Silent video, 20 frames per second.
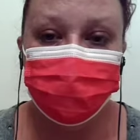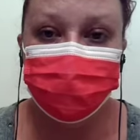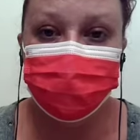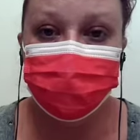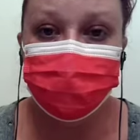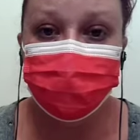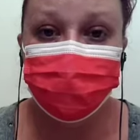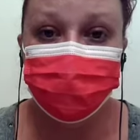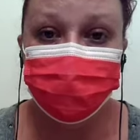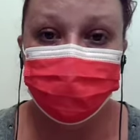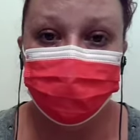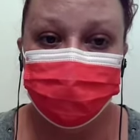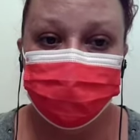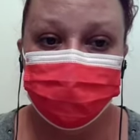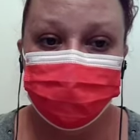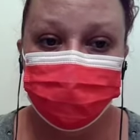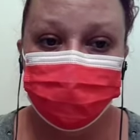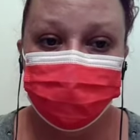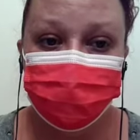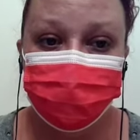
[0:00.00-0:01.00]
you ignoring
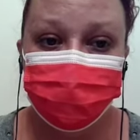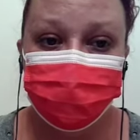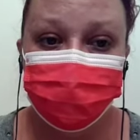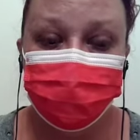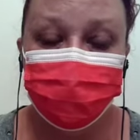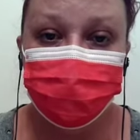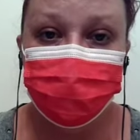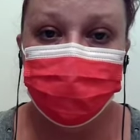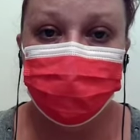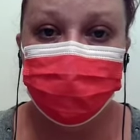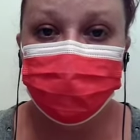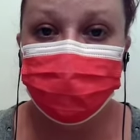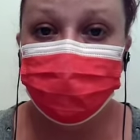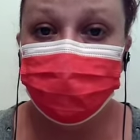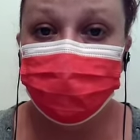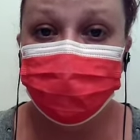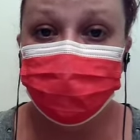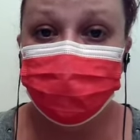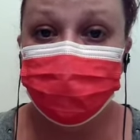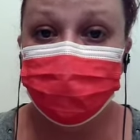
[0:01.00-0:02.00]
stuff going on
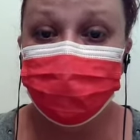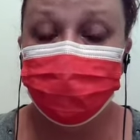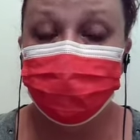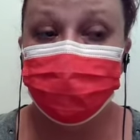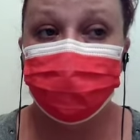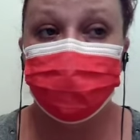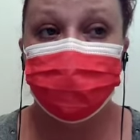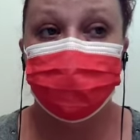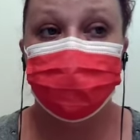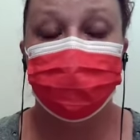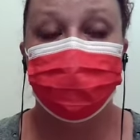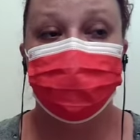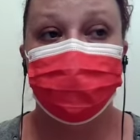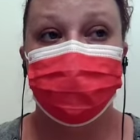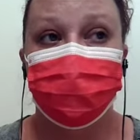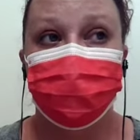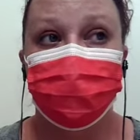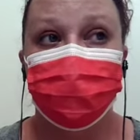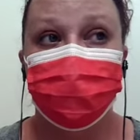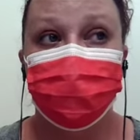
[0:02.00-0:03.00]
with
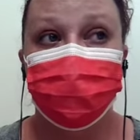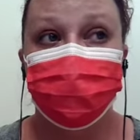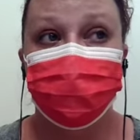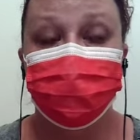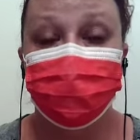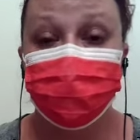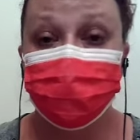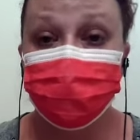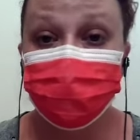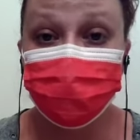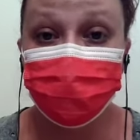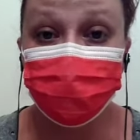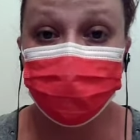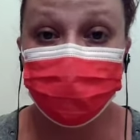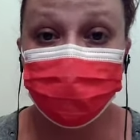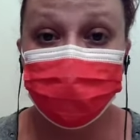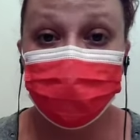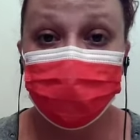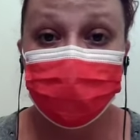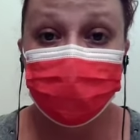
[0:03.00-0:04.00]
your
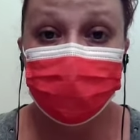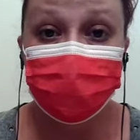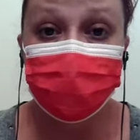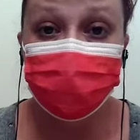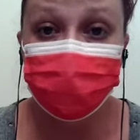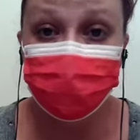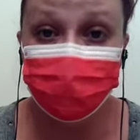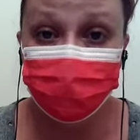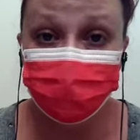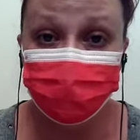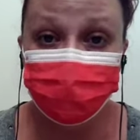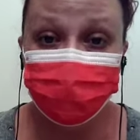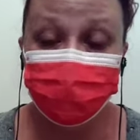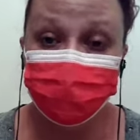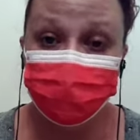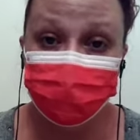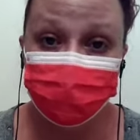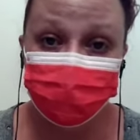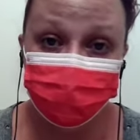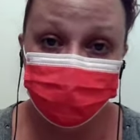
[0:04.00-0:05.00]
physical health, your
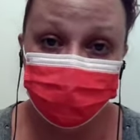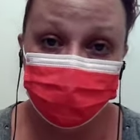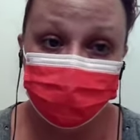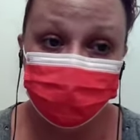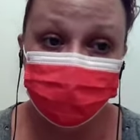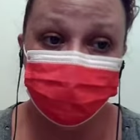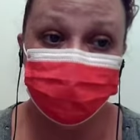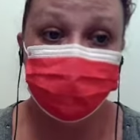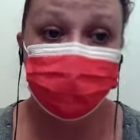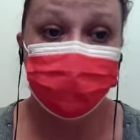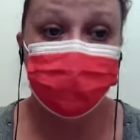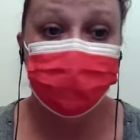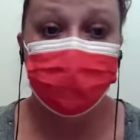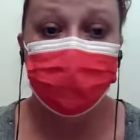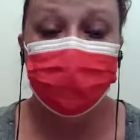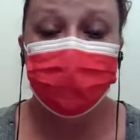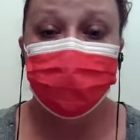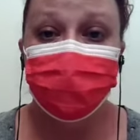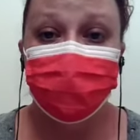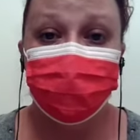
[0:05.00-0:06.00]
mental health,
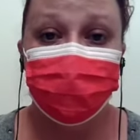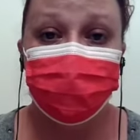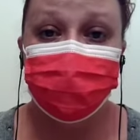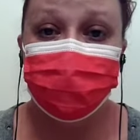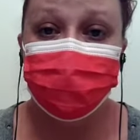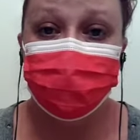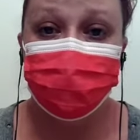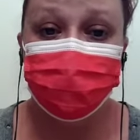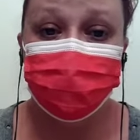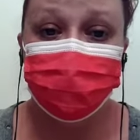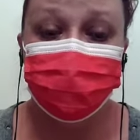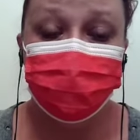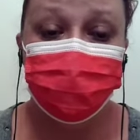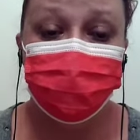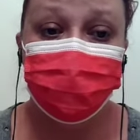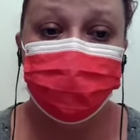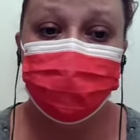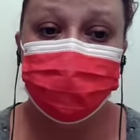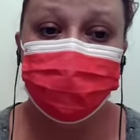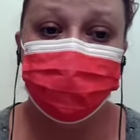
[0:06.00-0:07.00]
or anything else.
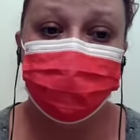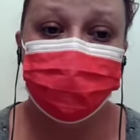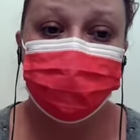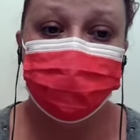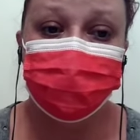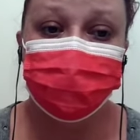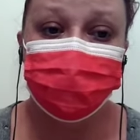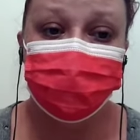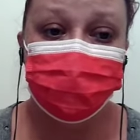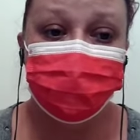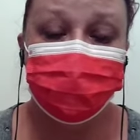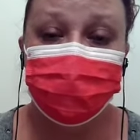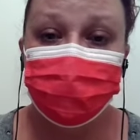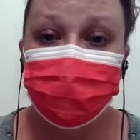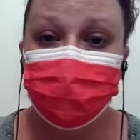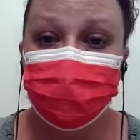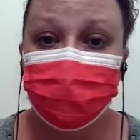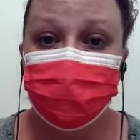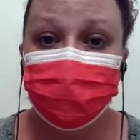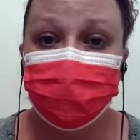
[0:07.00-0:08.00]
Don't ever let
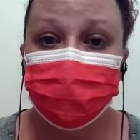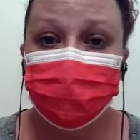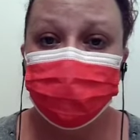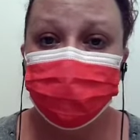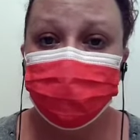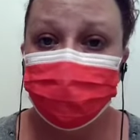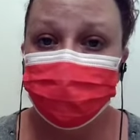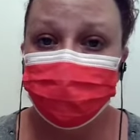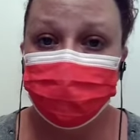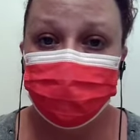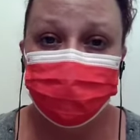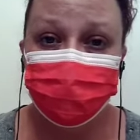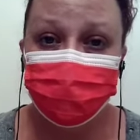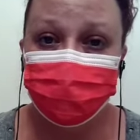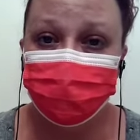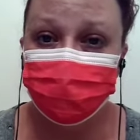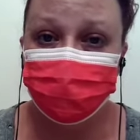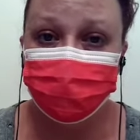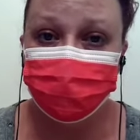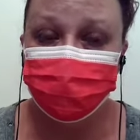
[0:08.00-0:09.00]
somebody talk you
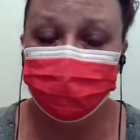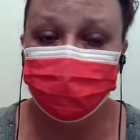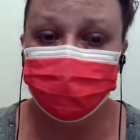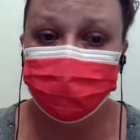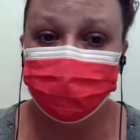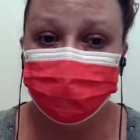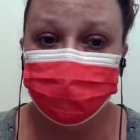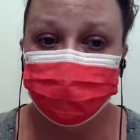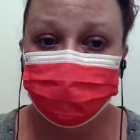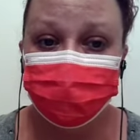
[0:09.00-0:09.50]
out of